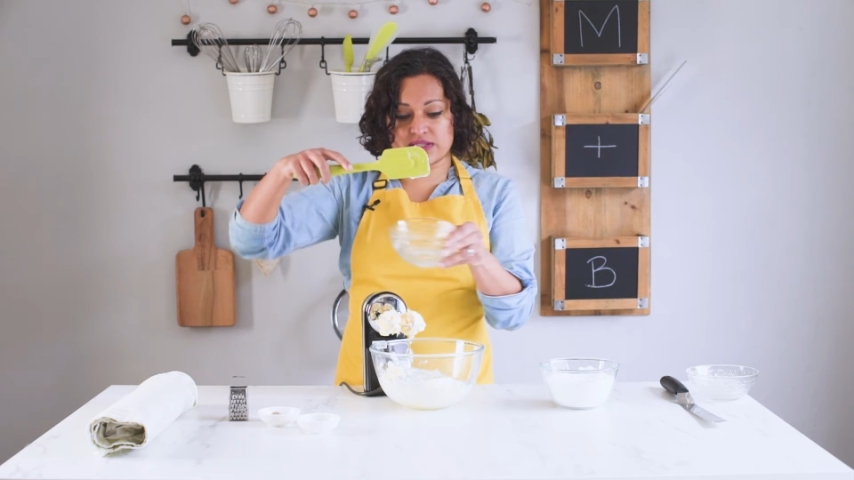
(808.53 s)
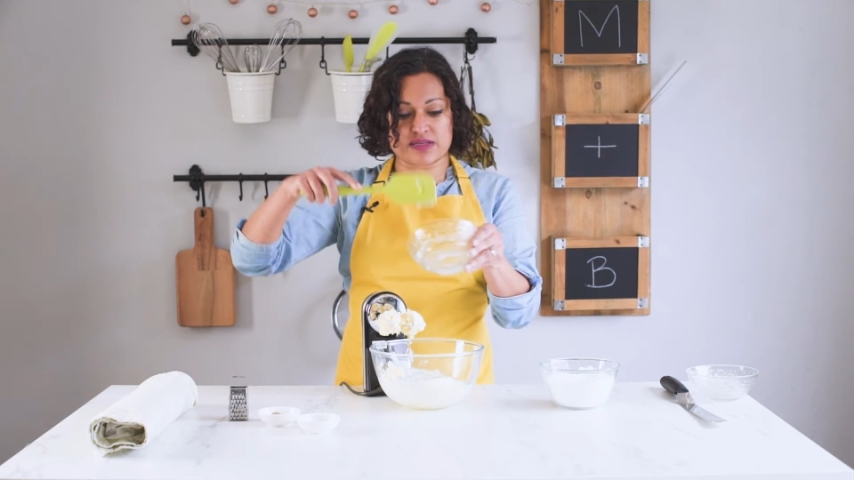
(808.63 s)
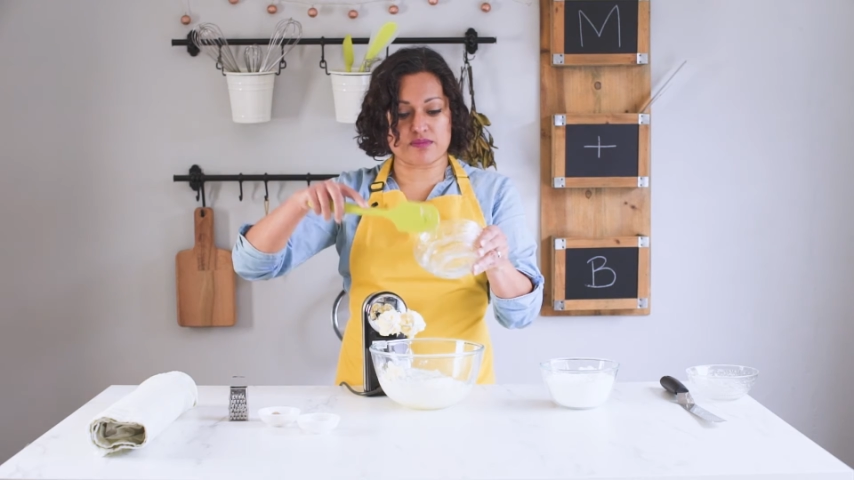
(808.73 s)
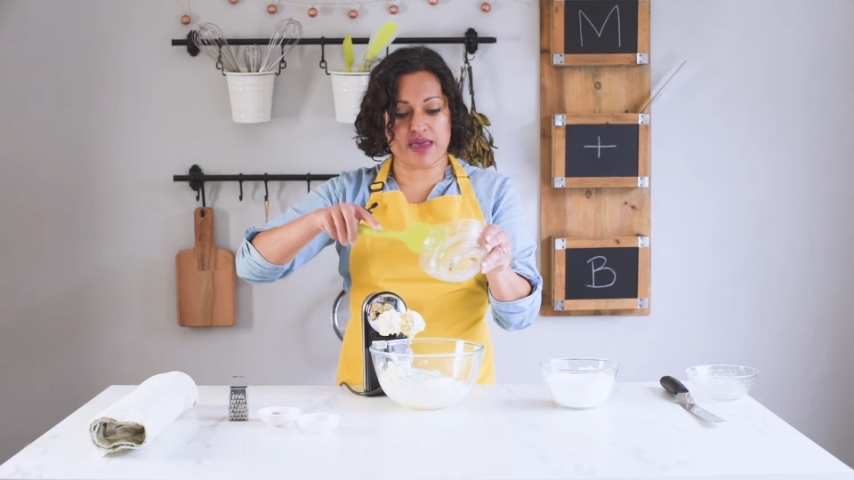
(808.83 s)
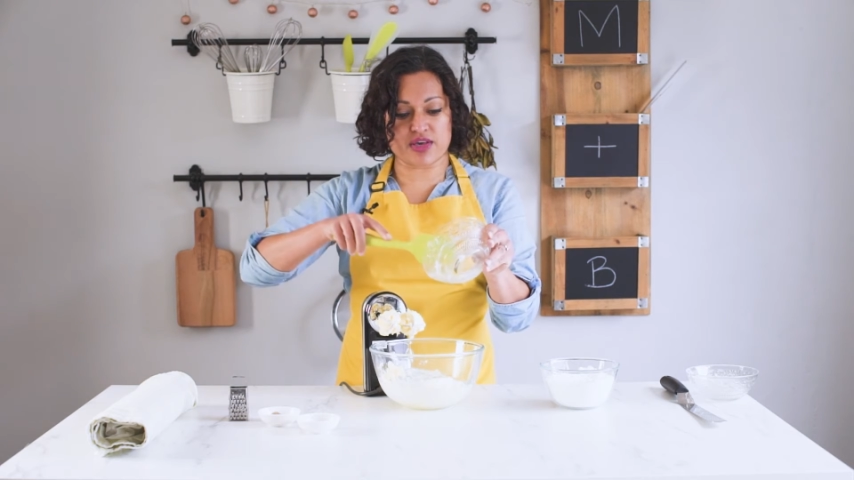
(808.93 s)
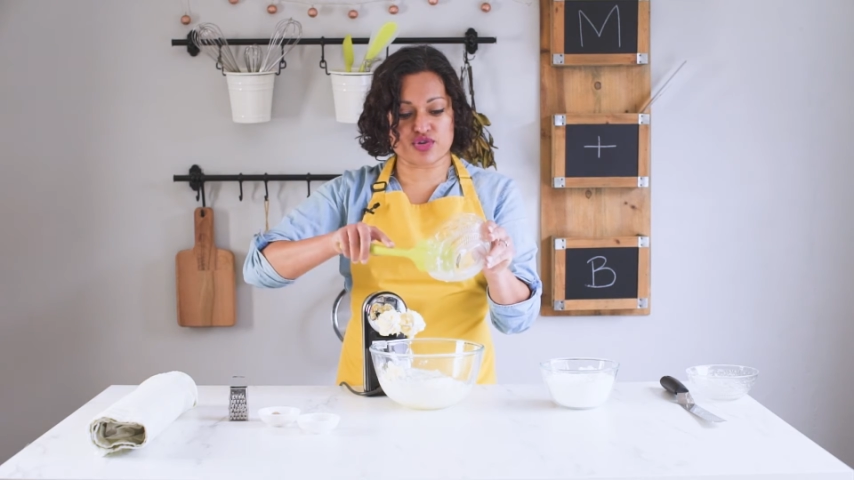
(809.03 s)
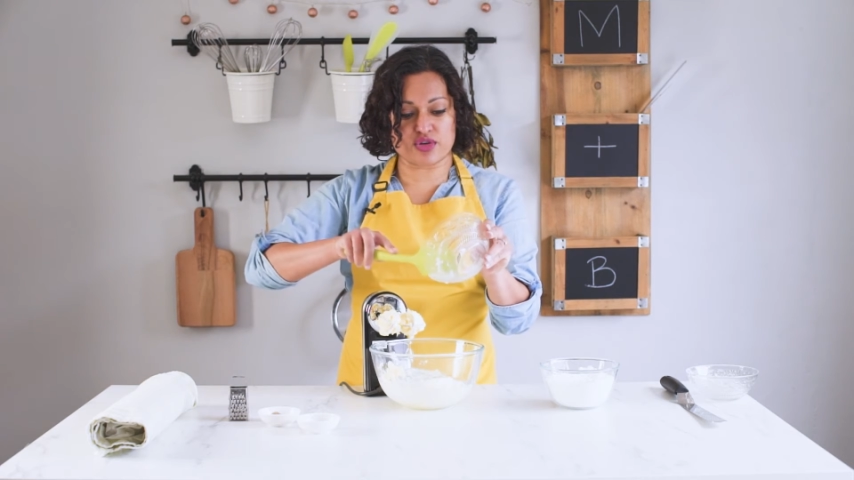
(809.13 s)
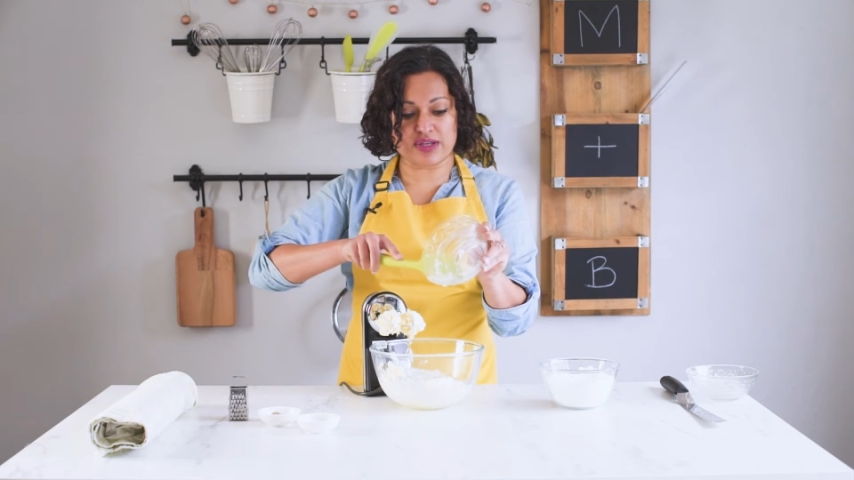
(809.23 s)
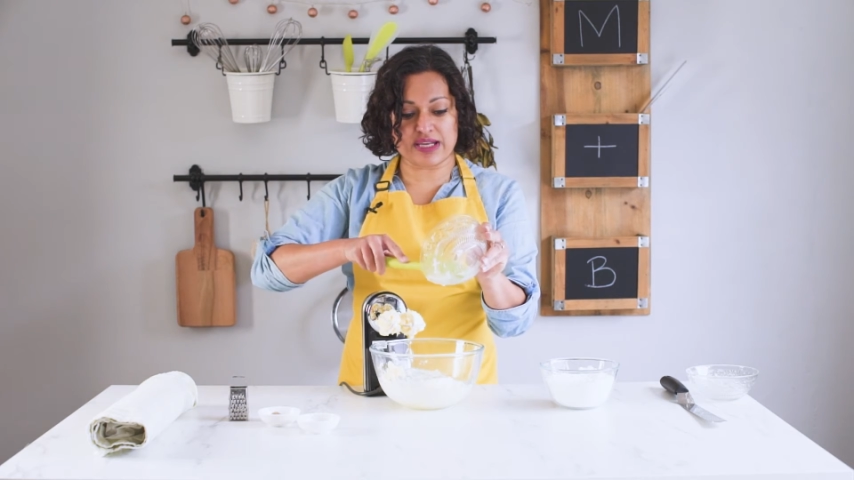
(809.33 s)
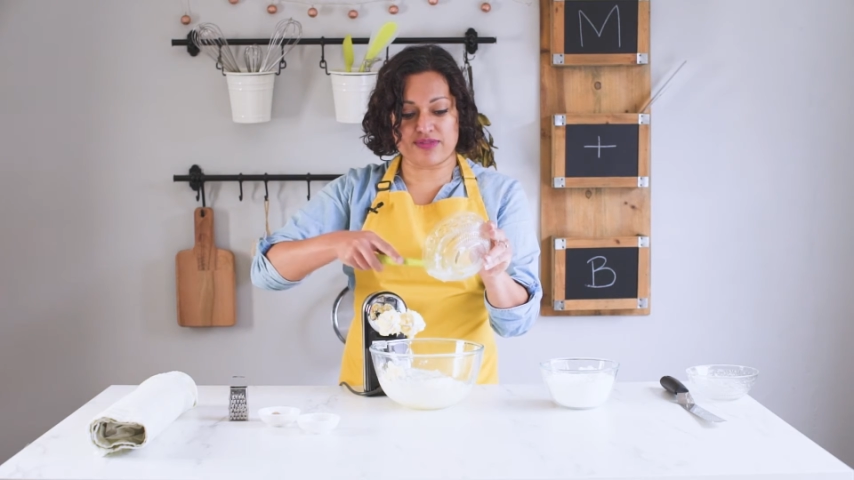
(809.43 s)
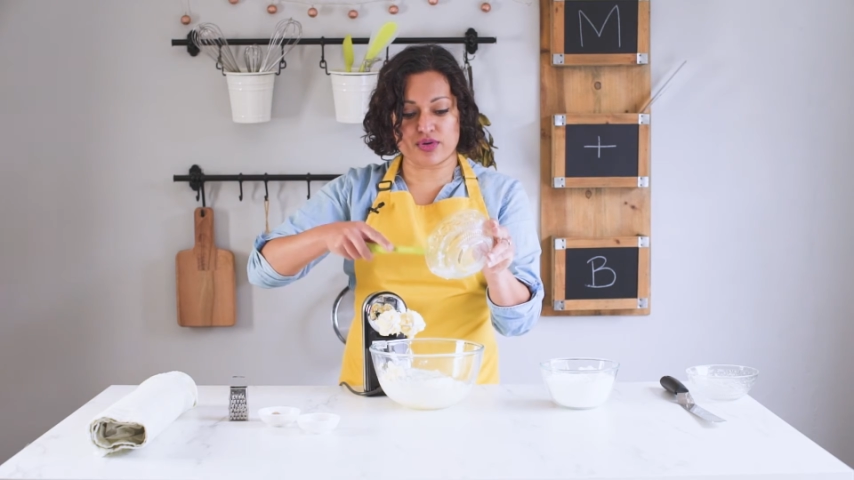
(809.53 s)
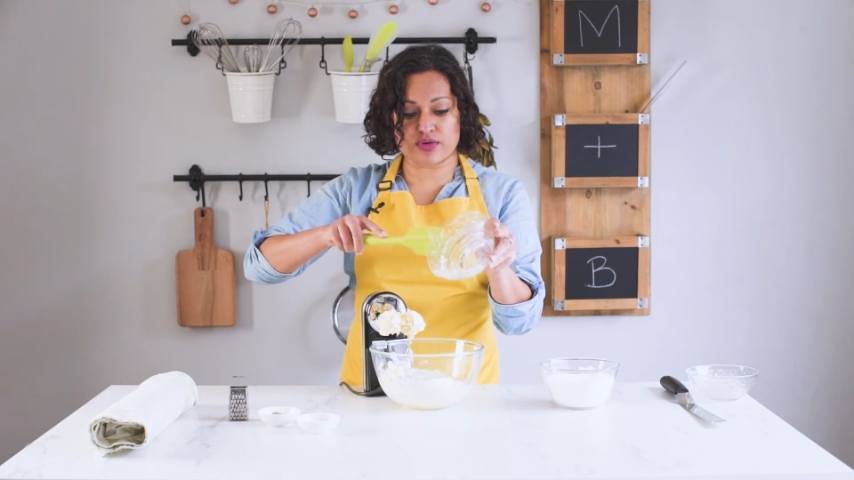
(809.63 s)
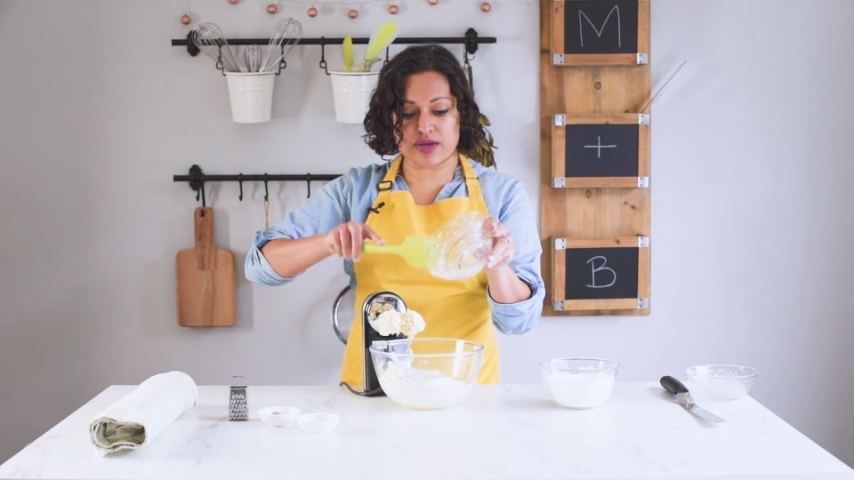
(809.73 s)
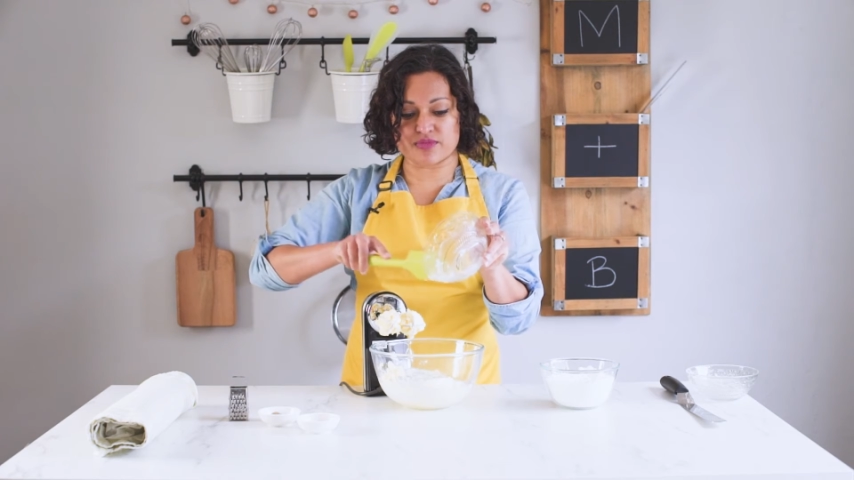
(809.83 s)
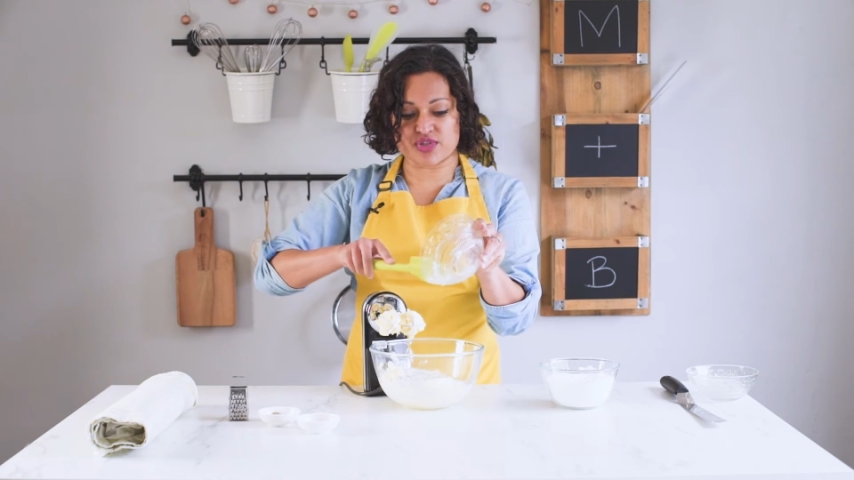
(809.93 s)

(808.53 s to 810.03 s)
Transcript: So make sure you leave your cream